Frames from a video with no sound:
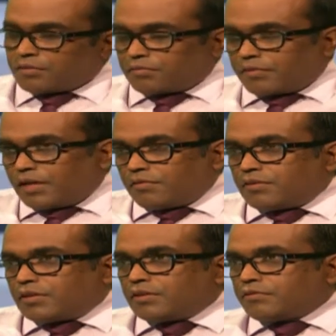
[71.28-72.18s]

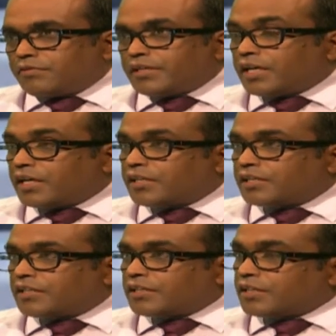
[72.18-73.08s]
Whenever we get,
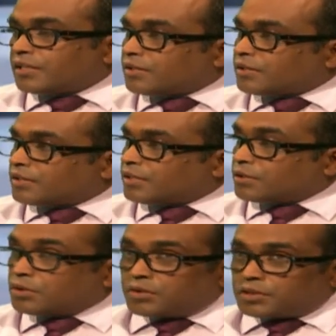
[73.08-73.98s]

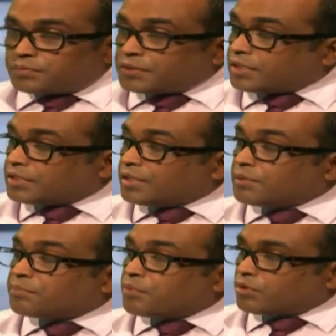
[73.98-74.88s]
especially the
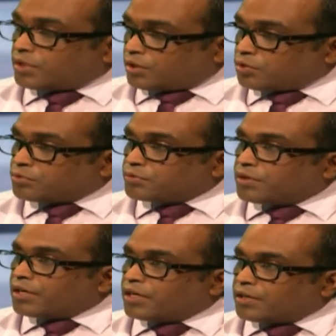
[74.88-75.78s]
imported, now
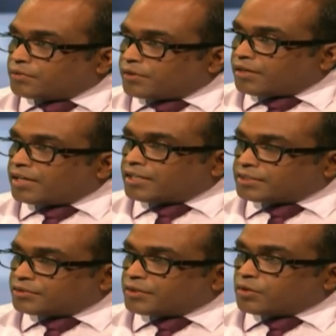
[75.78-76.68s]

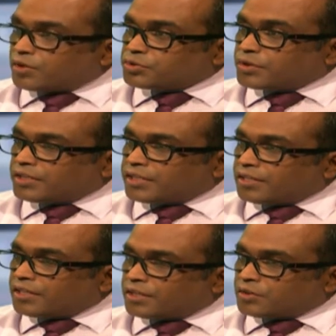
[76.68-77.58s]
last week also I
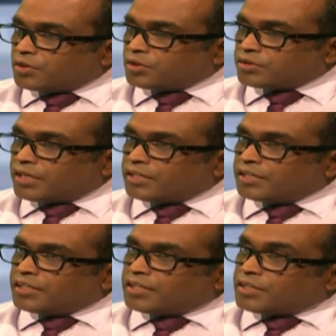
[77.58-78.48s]
told you that
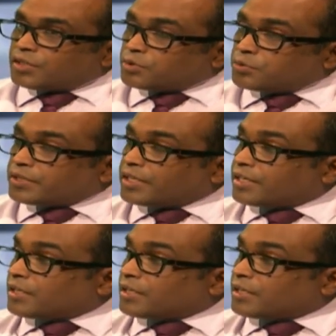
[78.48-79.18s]
now we get